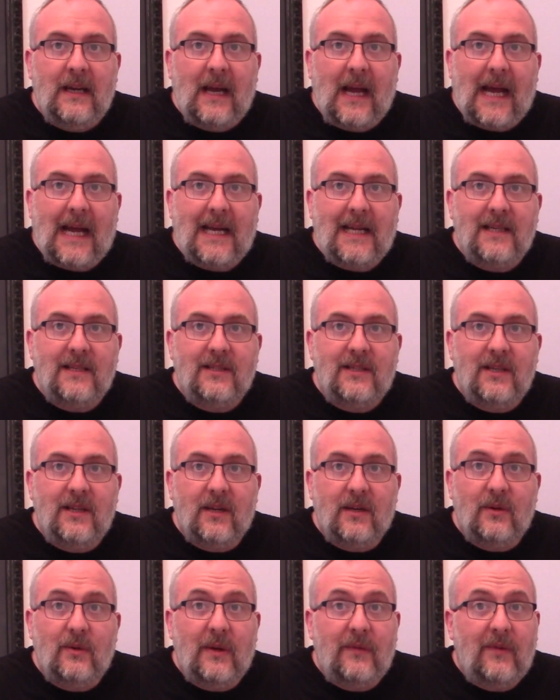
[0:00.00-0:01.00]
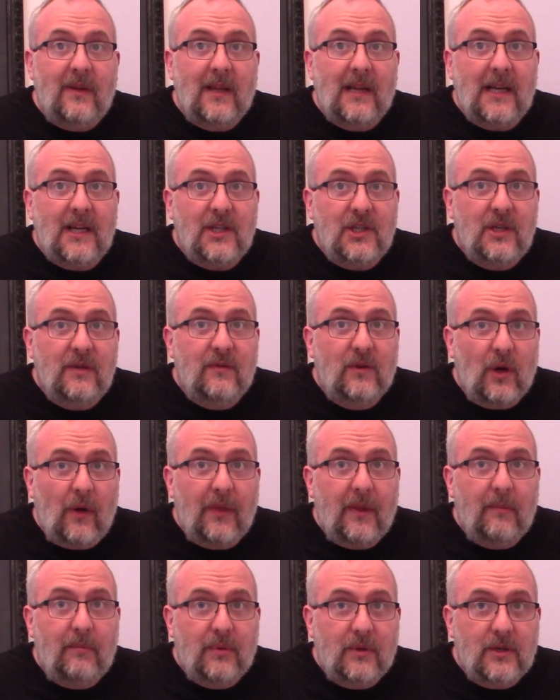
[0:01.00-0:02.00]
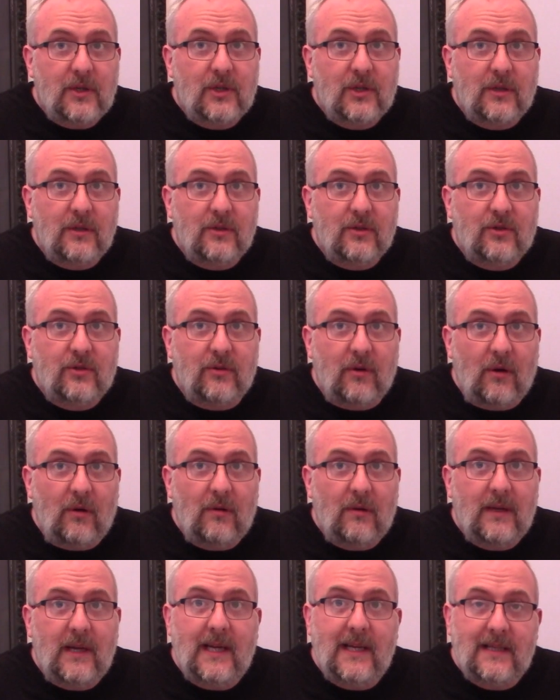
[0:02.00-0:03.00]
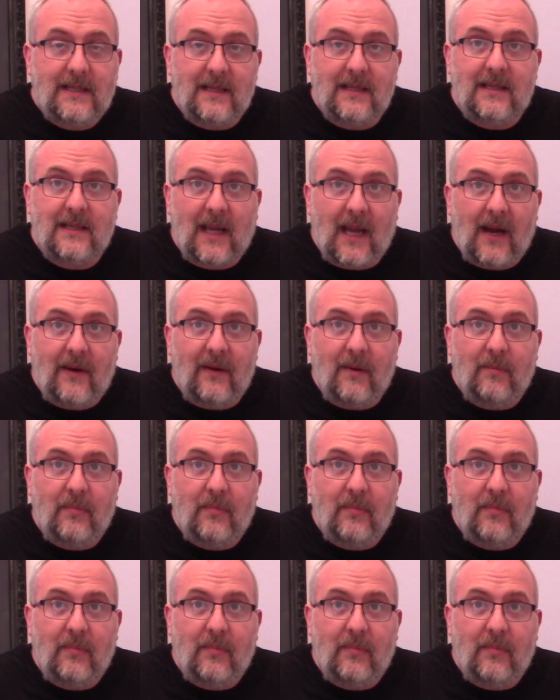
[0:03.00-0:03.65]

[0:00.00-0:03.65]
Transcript: And unless you've got the brush control, it is a scary